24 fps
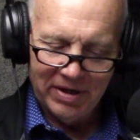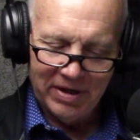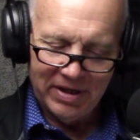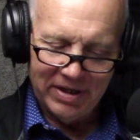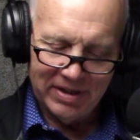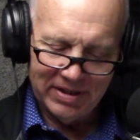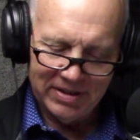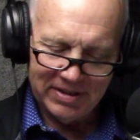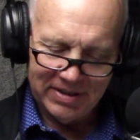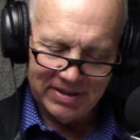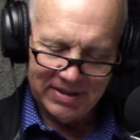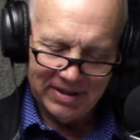
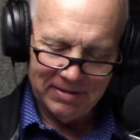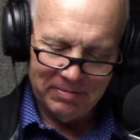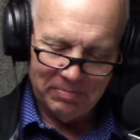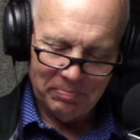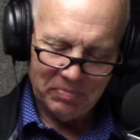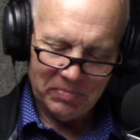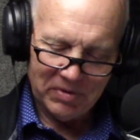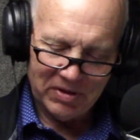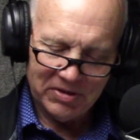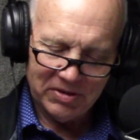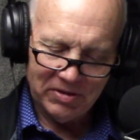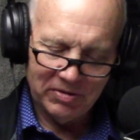is
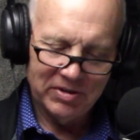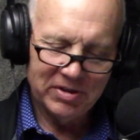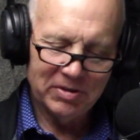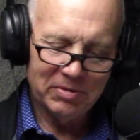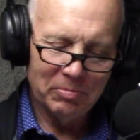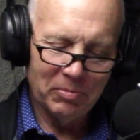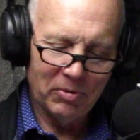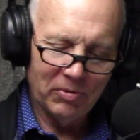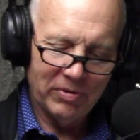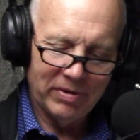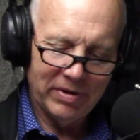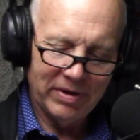so this
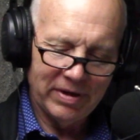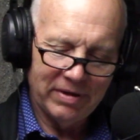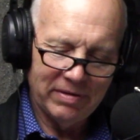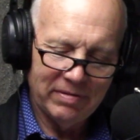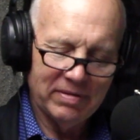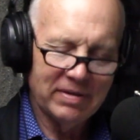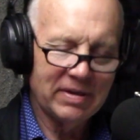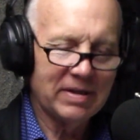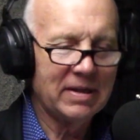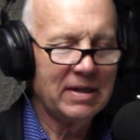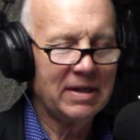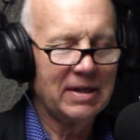morning
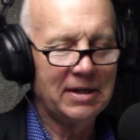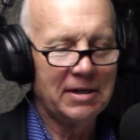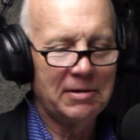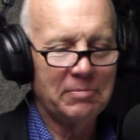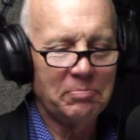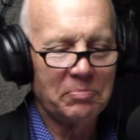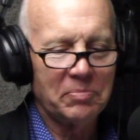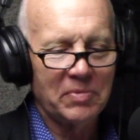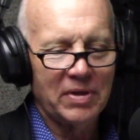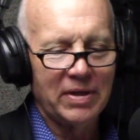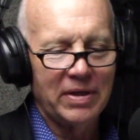I